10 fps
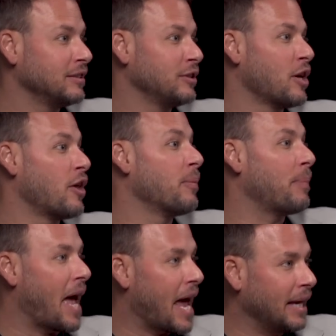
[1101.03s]
you know, the
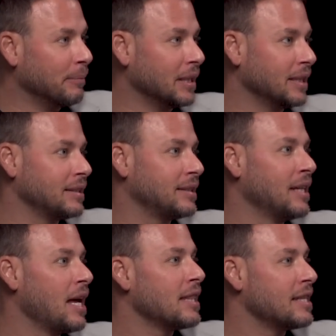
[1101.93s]
payment,
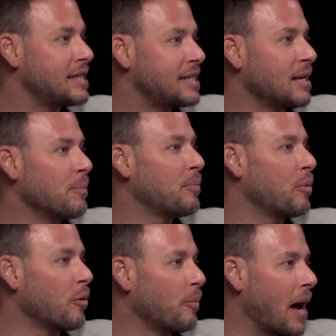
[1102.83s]
the
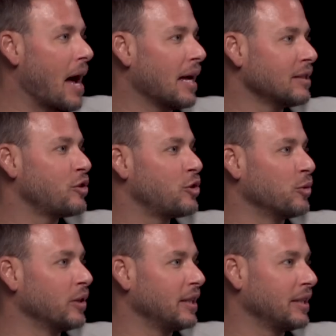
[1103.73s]
simple parts
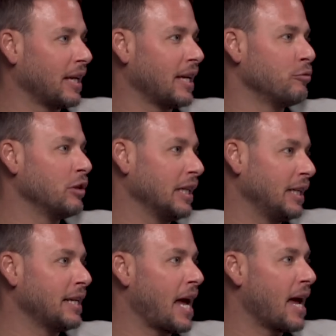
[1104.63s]
to it that can really
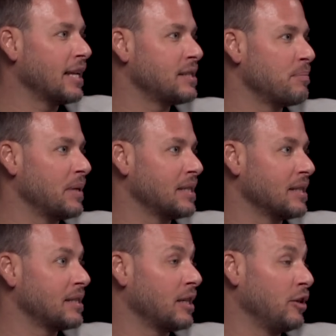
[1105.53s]
enhance a
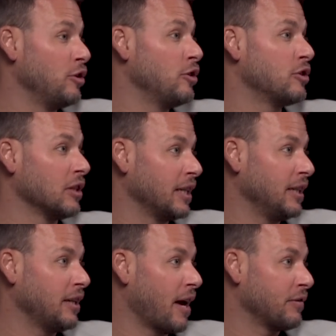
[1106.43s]
business that usually
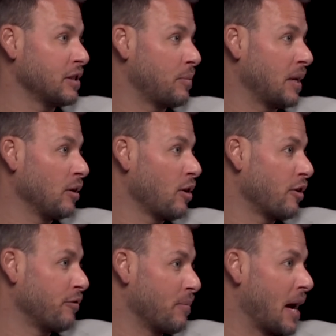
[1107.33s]
you have to spend a lot
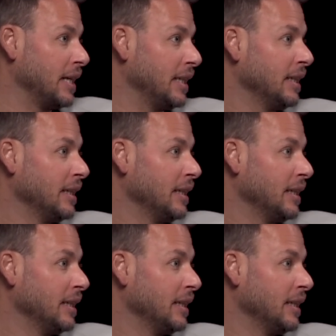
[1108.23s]
of money